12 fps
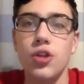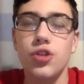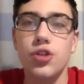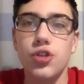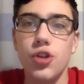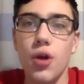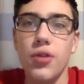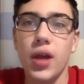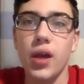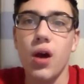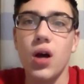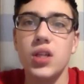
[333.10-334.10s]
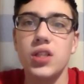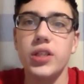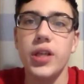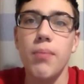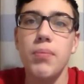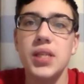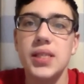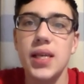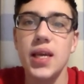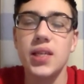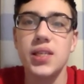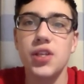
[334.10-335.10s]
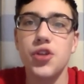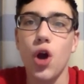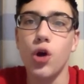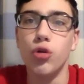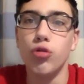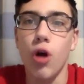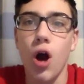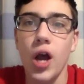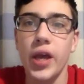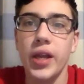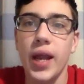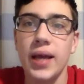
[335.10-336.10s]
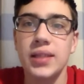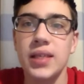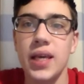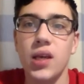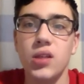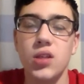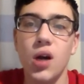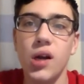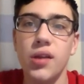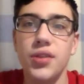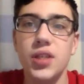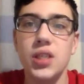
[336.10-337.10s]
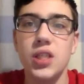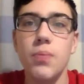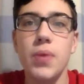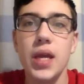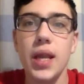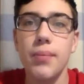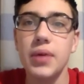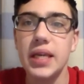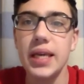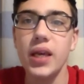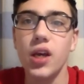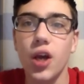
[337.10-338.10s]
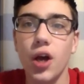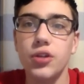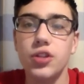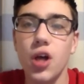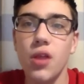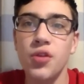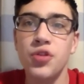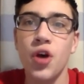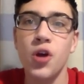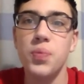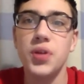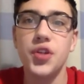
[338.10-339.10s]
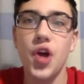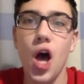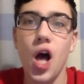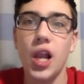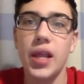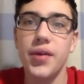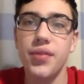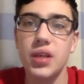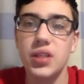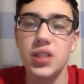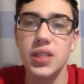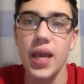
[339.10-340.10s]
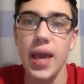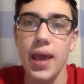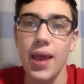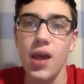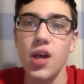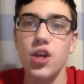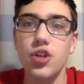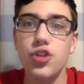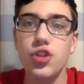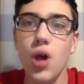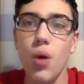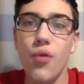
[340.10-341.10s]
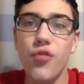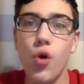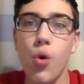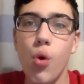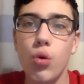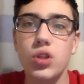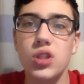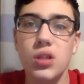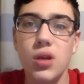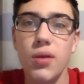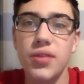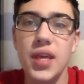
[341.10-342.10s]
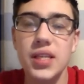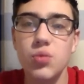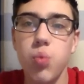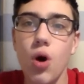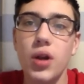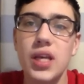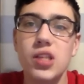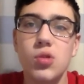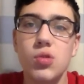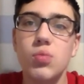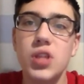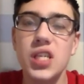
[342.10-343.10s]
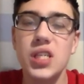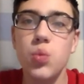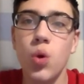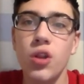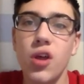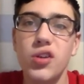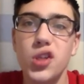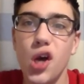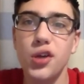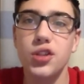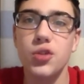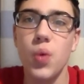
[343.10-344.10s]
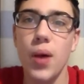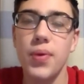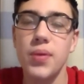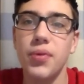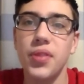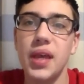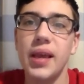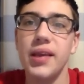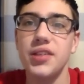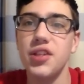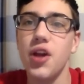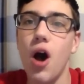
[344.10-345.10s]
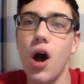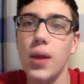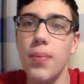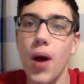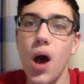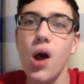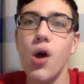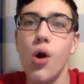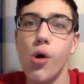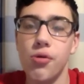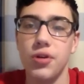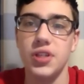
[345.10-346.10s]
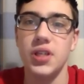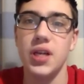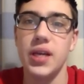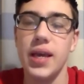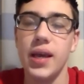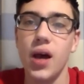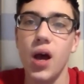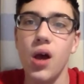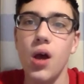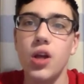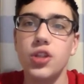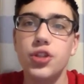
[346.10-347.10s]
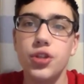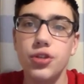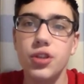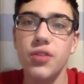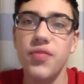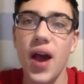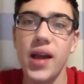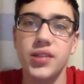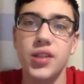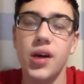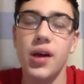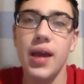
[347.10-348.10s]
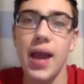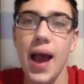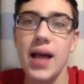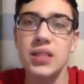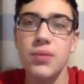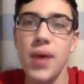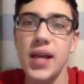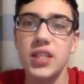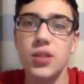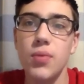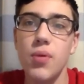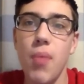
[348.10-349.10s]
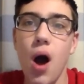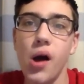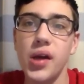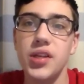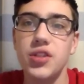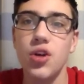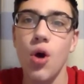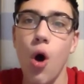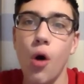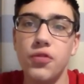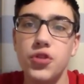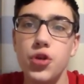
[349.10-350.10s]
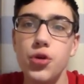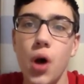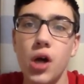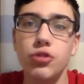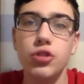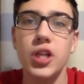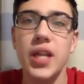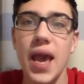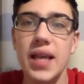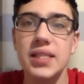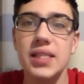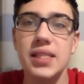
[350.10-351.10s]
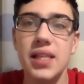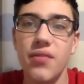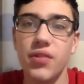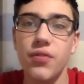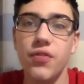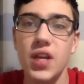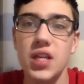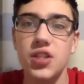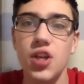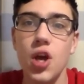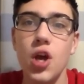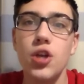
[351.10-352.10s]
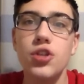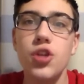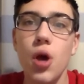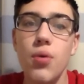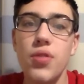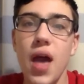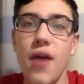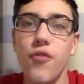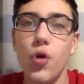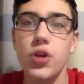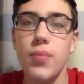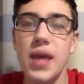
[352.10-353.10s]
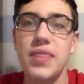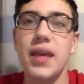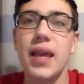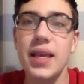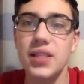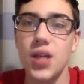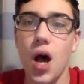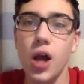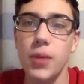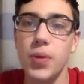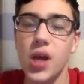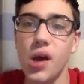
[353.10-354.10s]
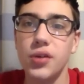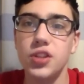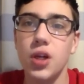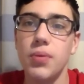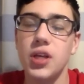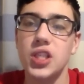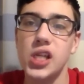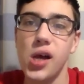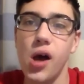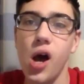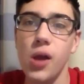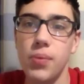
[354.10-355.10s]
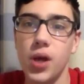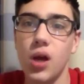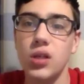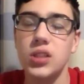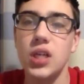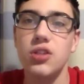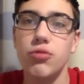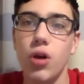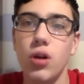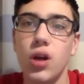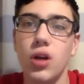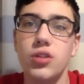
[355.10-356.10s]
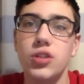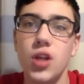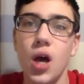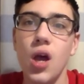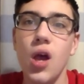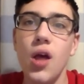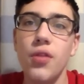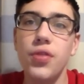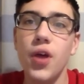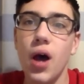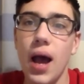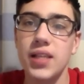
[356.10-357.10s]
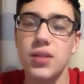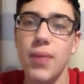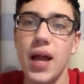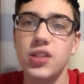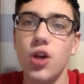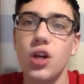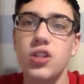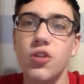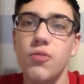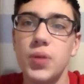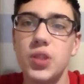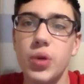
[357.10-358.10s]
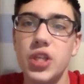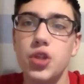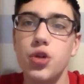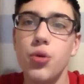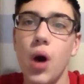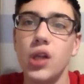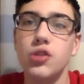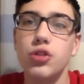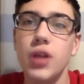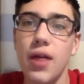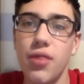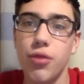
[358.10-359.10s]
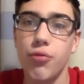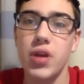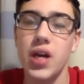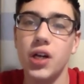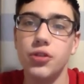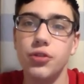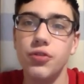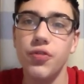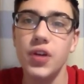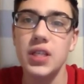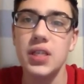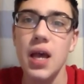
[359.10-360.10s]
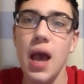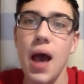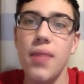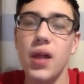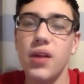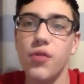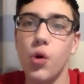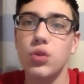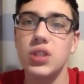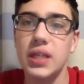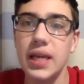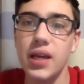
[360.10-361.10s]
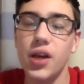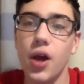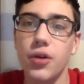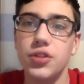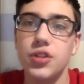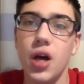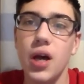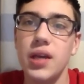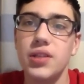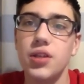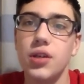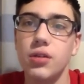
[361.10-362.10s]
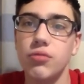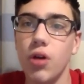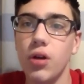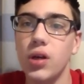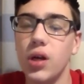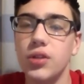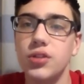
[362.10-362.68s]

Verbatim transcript: So then, guys, number six is Orion at Kings Island. This is the B&M Giga Coaster that opened earlier this year. So of course, this one is this is one of those coasters where people think, is it a hyper? or is it a giga? Due to the fact that it has a maximum height of 287 feet. So therefore you may think it's a hypercoaster because a hypercoaster is a roller coaster that has a max height of between 200 and 300 feet. And then of course a giga coaster is a roller